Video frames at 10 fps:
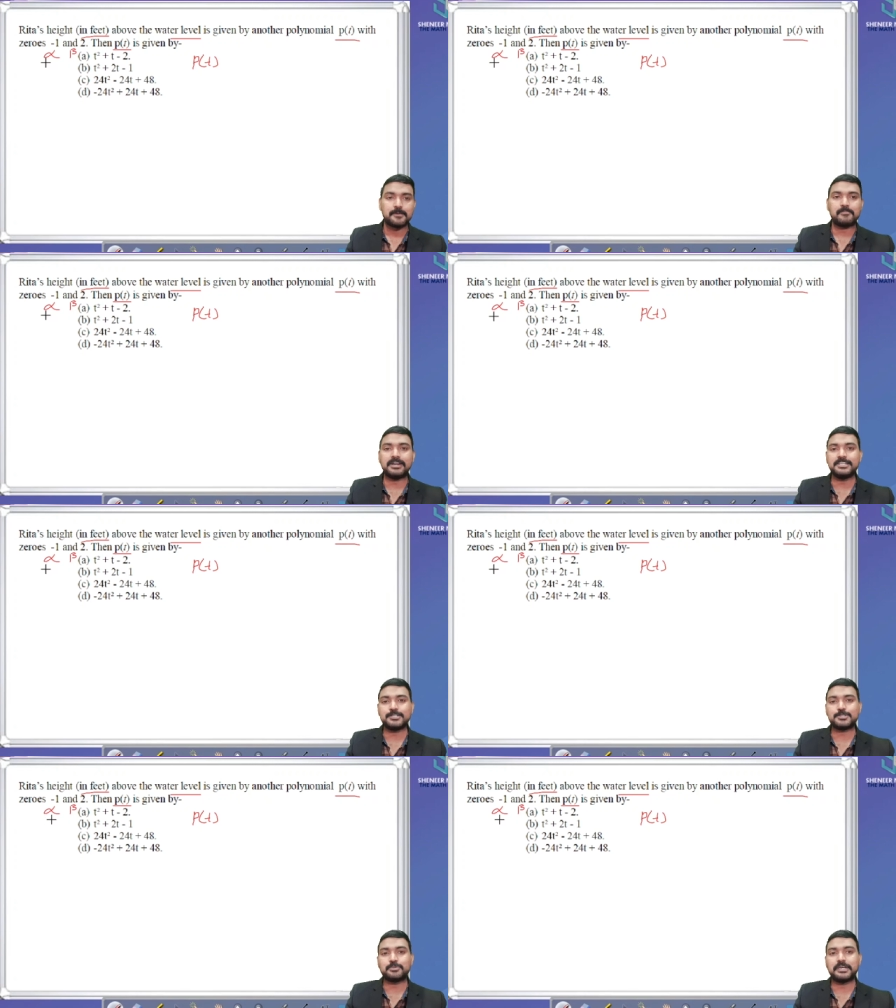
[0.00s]
My dear
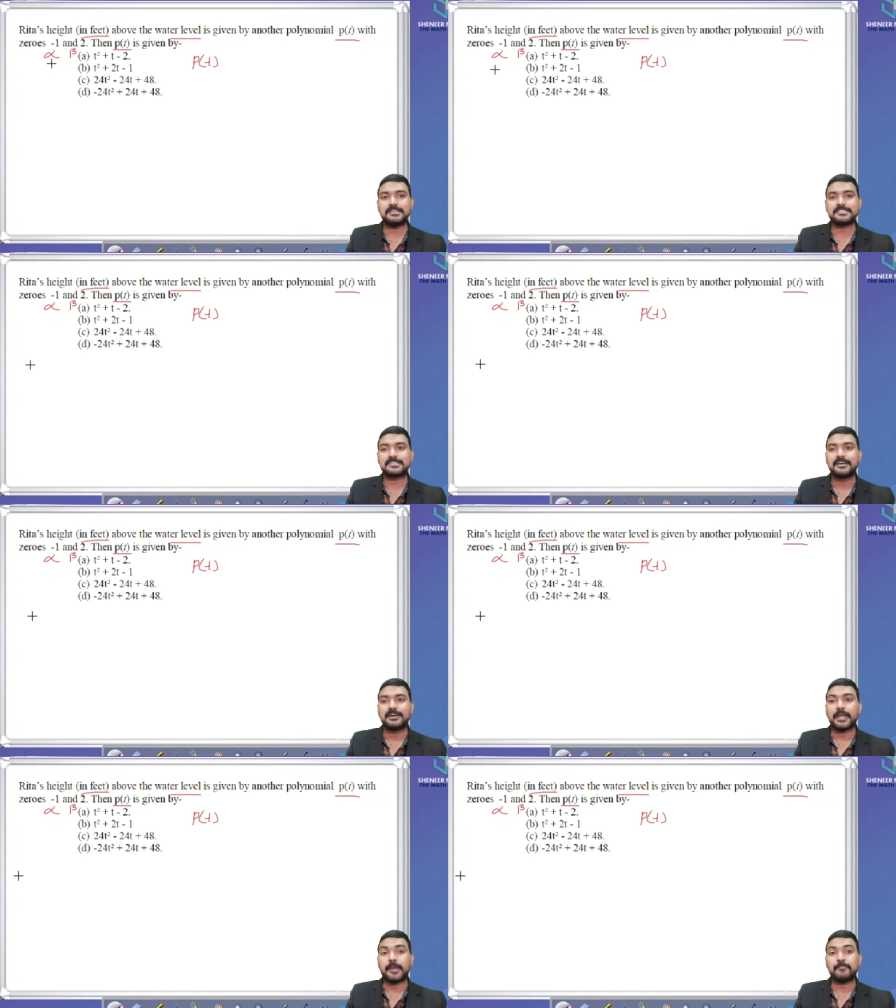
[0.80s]
students,
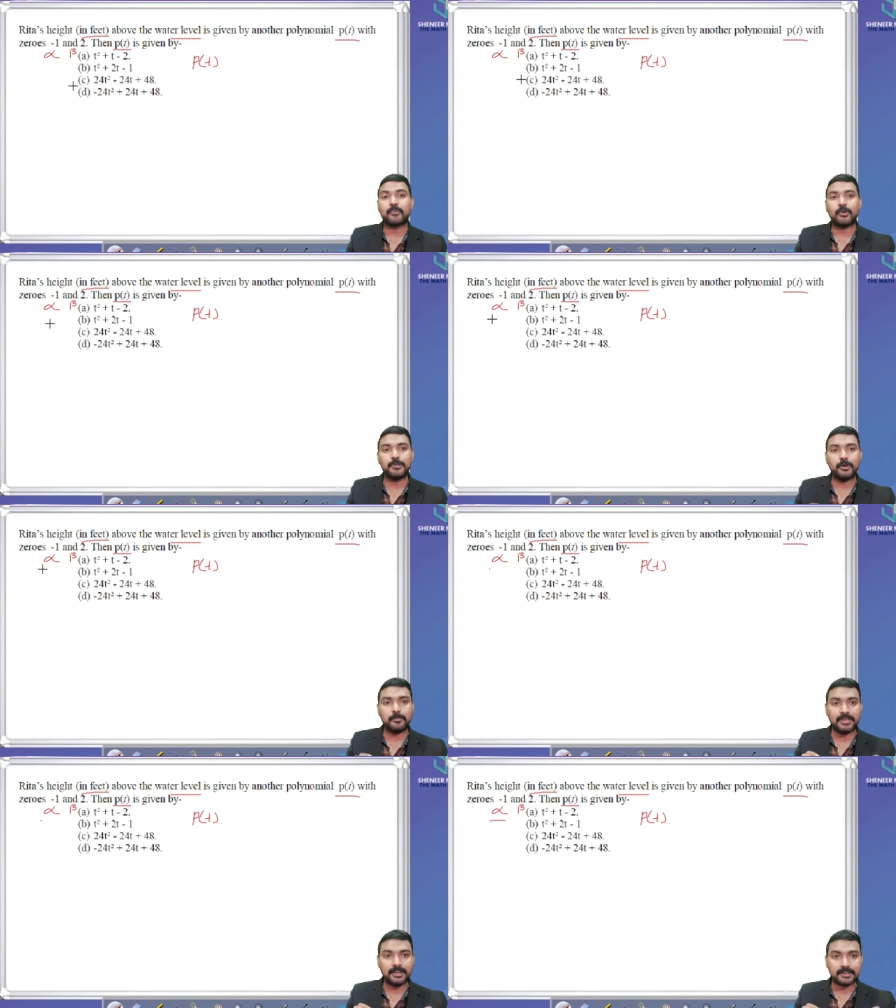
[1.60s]
a
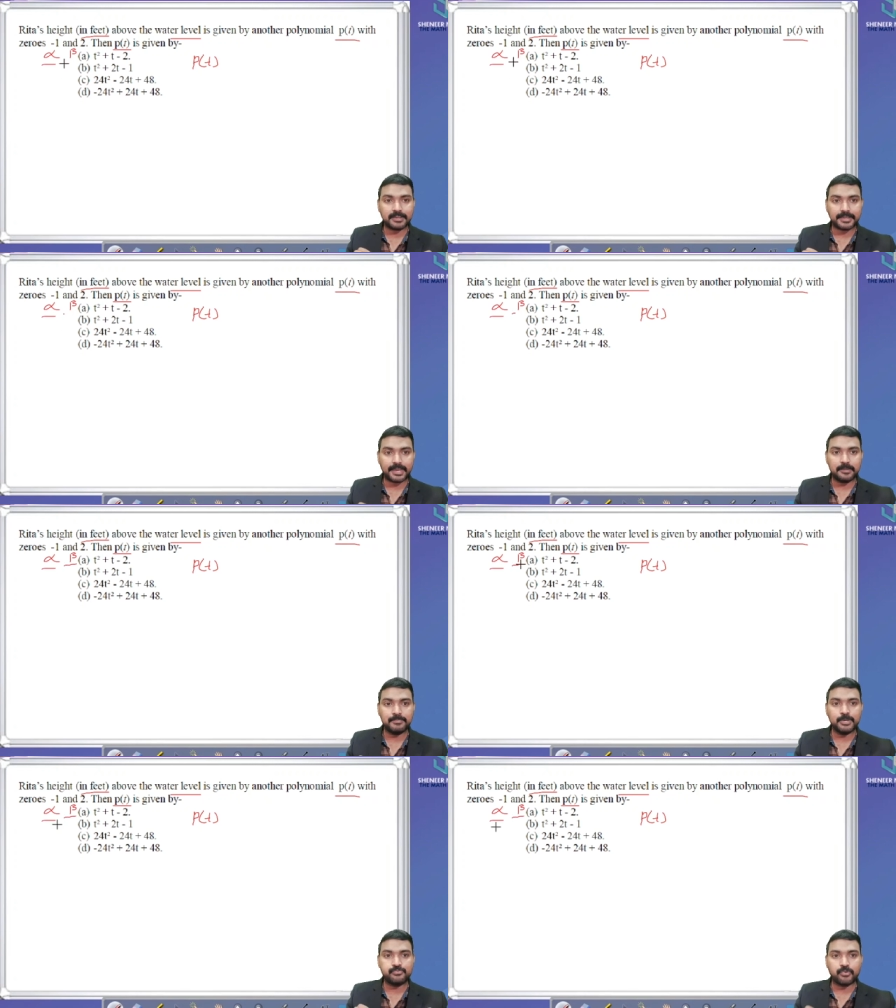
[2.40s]
polynomial can
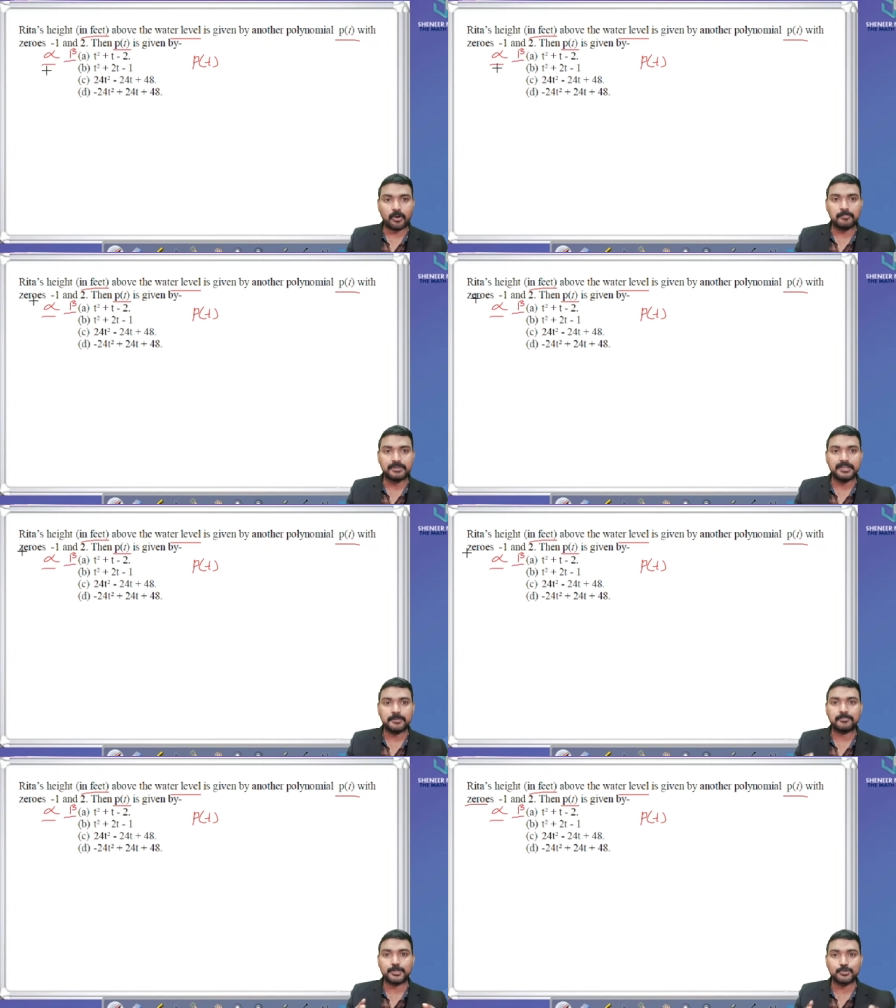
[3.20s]
be
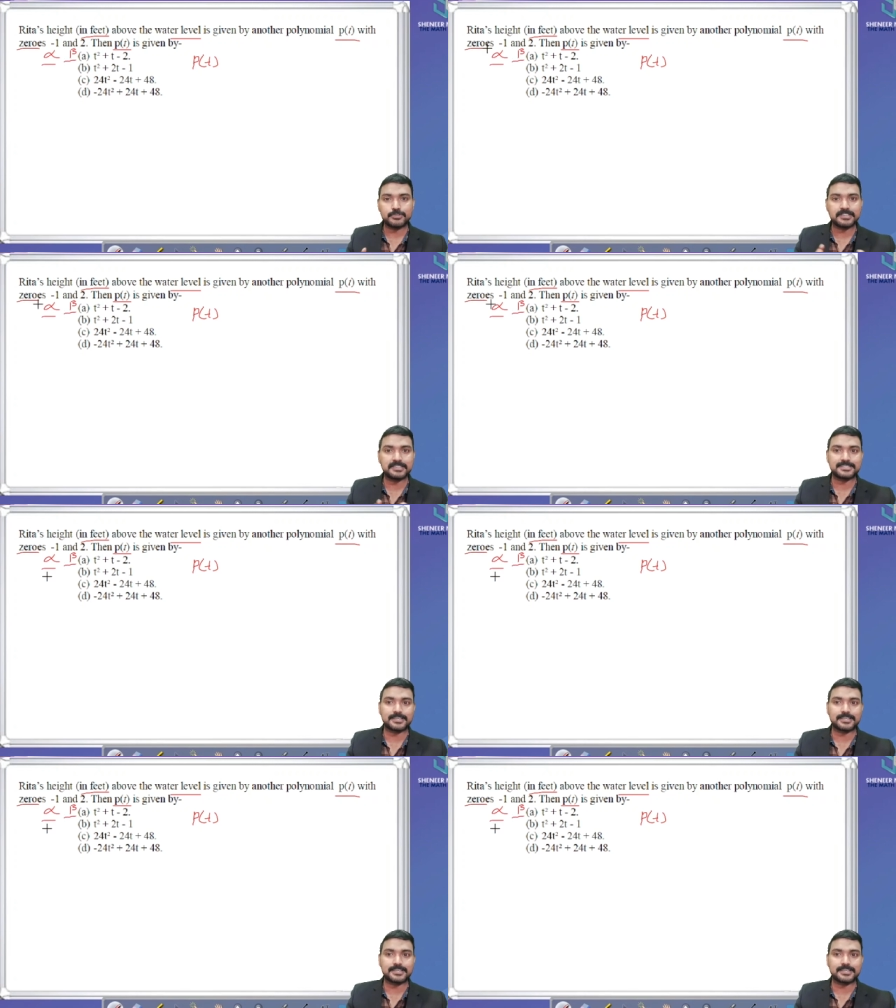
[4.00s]
formed by using the